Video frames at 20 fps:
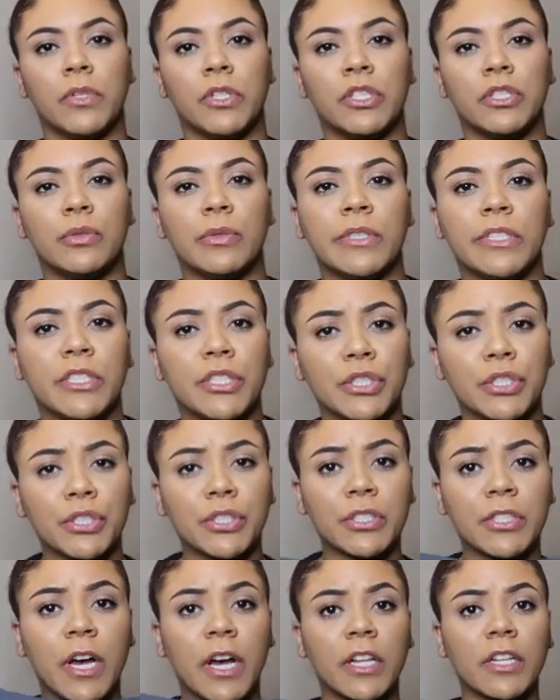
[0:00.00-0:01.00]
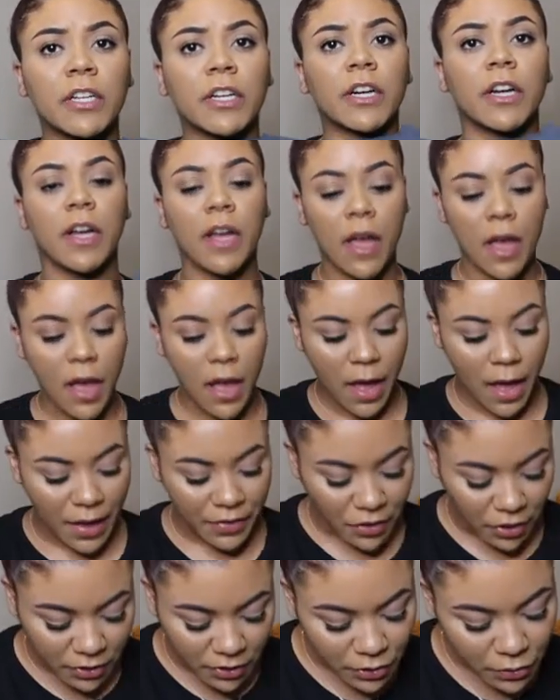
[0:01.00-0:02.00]
bluish color.
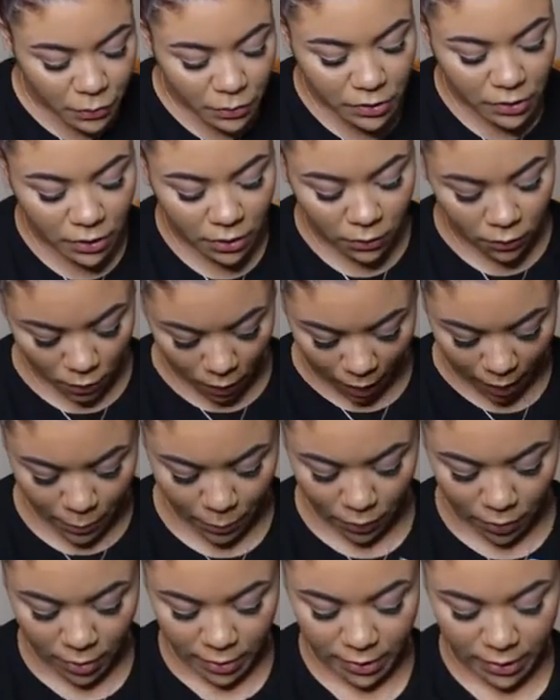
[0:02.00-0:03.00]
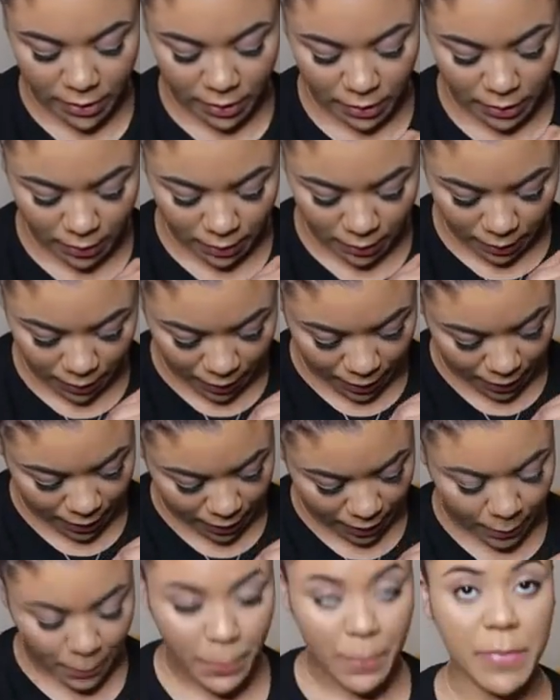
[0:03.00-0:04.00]
I thought this was cute. I bought it in
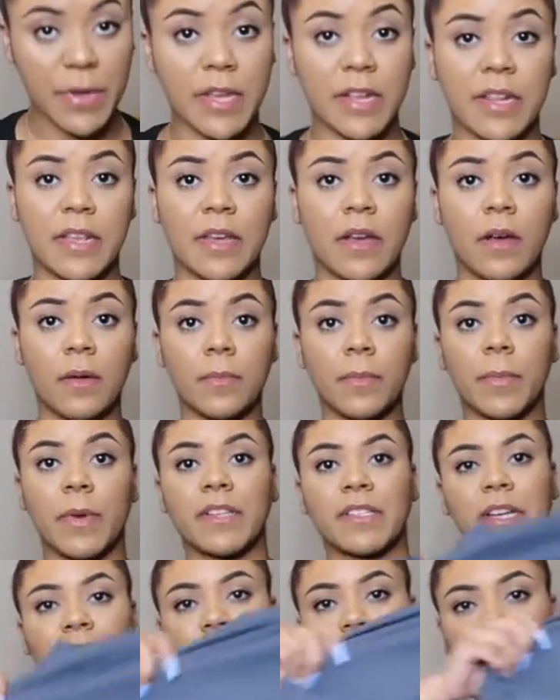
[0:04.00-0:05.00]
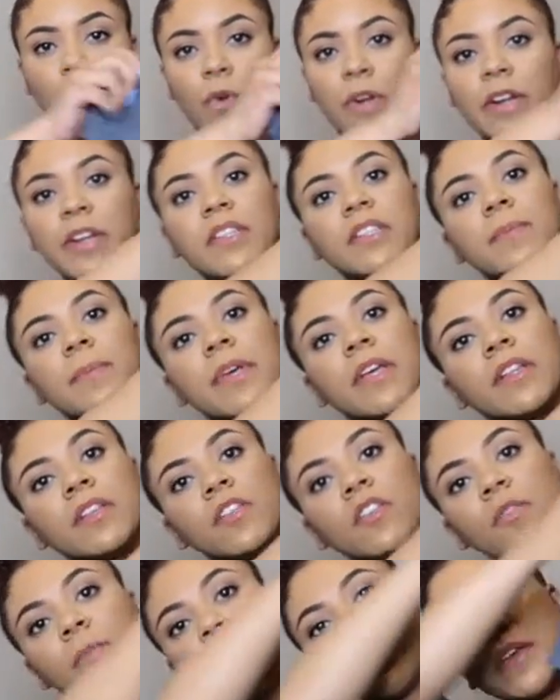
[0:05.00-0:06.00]
a medium because I wanted it to be a
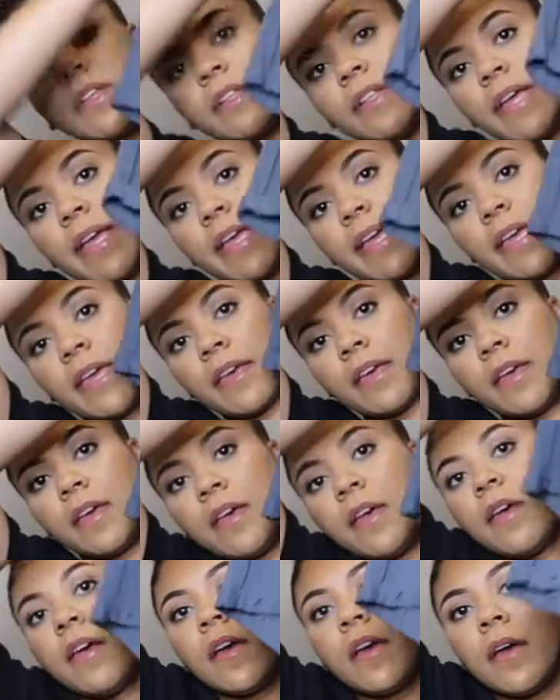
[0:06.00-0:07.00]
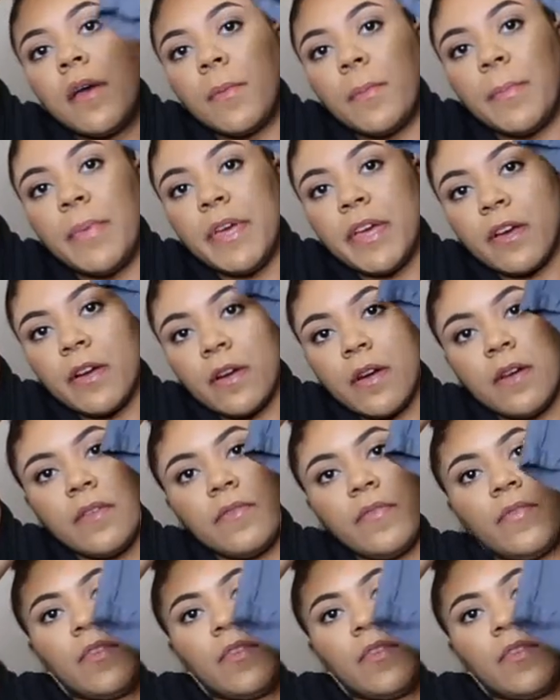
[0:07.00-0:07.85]
little bit like bigger and